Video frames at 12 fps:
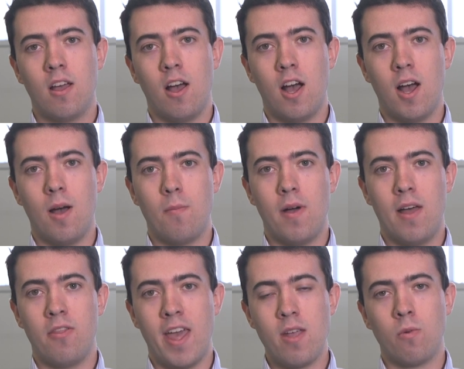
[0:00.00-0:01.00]

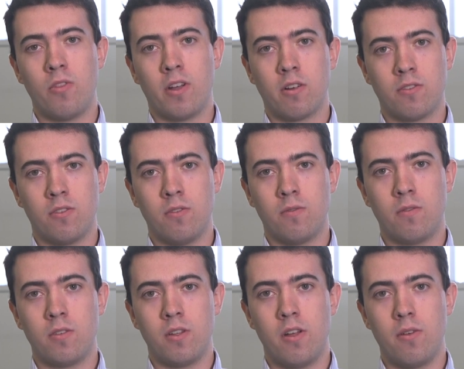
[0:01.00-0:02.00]
and they were the sort of
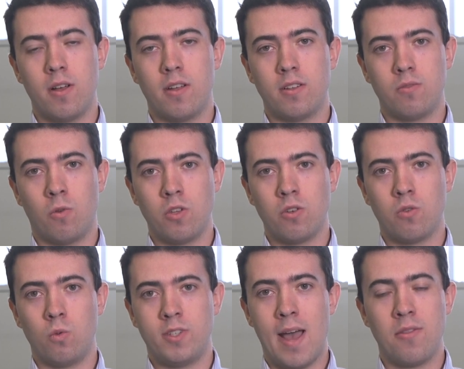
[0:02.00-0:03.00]
what you
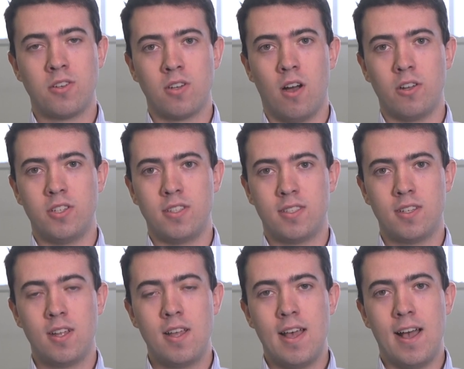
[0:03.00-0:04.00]
call depth charges
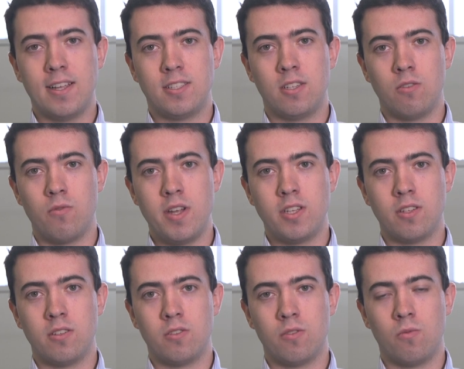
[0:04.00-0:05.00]
as to the
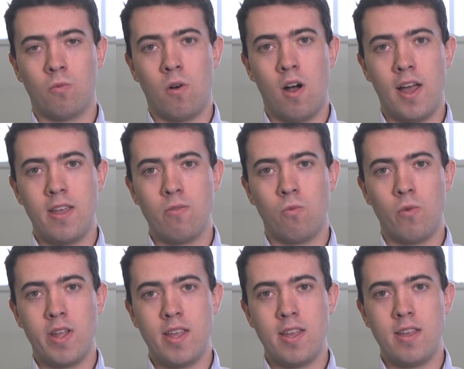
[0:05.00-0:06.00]
reasons why
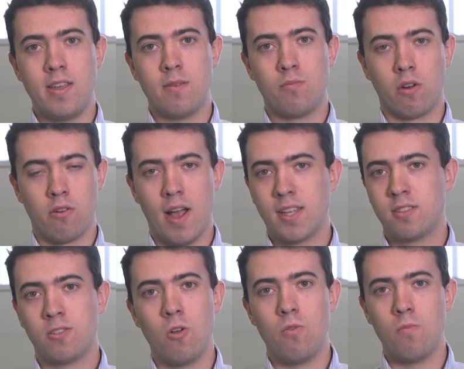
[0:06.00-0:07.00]
we
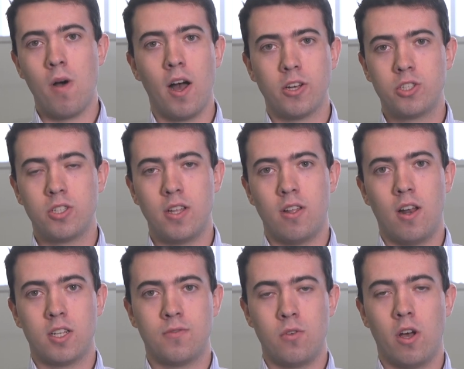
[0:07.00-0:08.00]
progressed so much in the
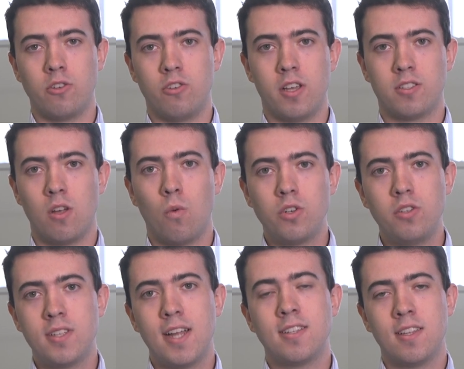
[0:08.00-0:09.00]
last few hundred years. So, what do you
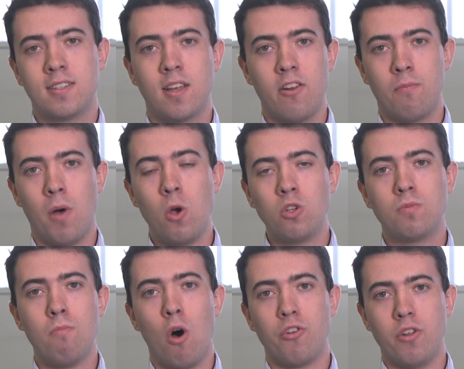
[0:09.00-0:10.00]
say to this kind of
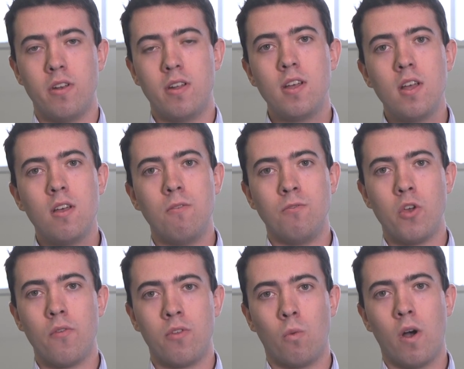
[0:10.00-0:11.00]
postmodern
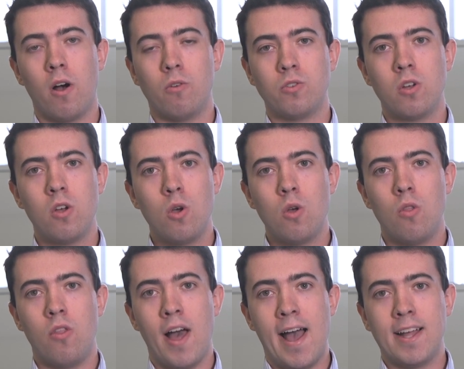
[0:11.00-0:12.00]
view of the world,
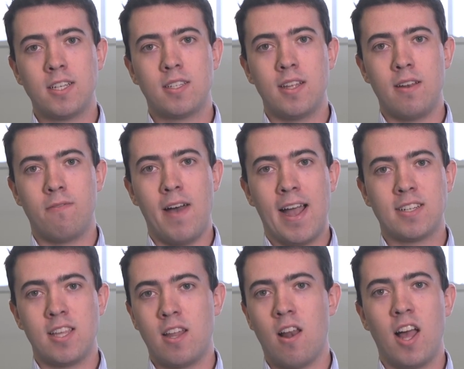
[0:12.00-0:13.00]
that in
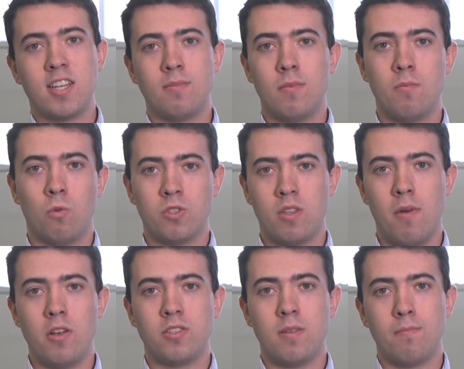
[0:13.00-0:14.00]
fact the Enlightenment was the
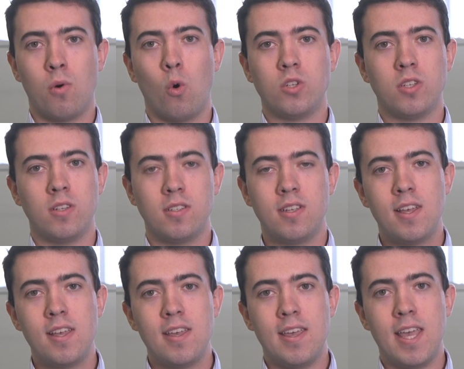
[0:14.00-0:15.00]
most important
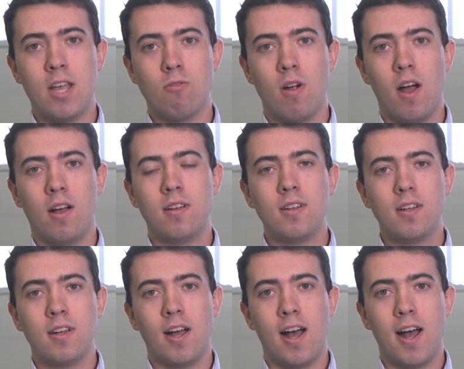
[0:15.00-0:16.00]
era
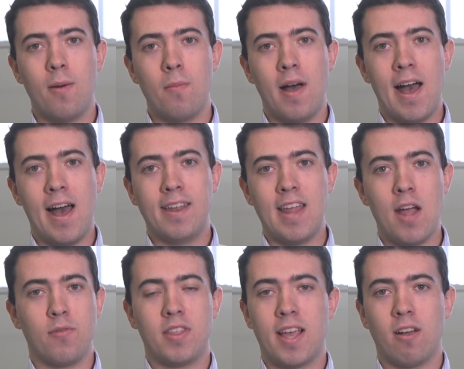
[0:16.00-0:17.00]
and
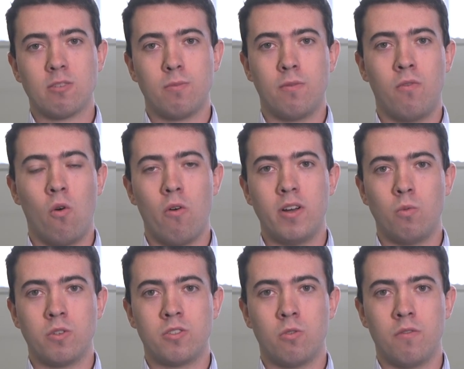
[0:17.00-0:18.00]
everything else before it
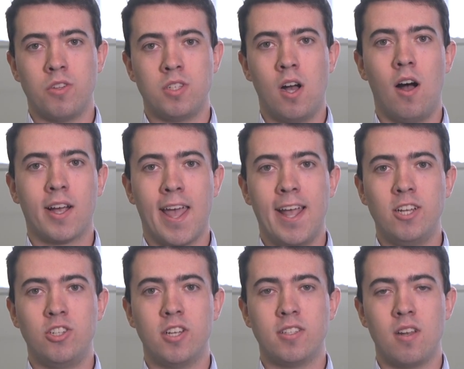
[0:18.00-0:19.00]
was sort of the Dark
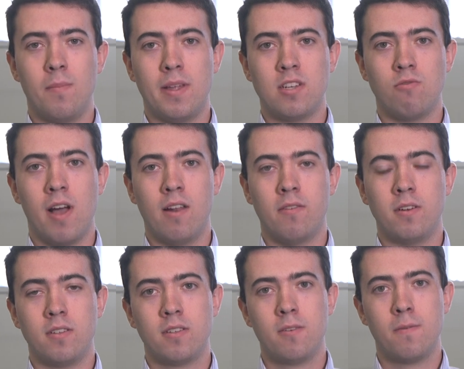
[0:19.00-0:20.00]
Ages and a bit
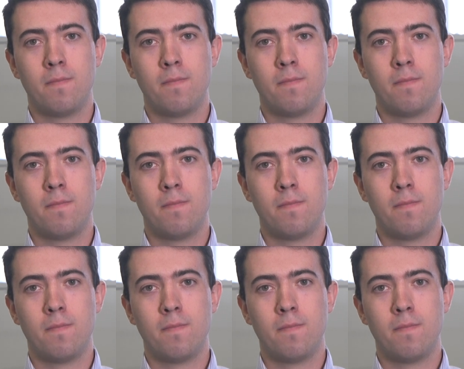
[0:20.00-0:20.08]
irrelevant?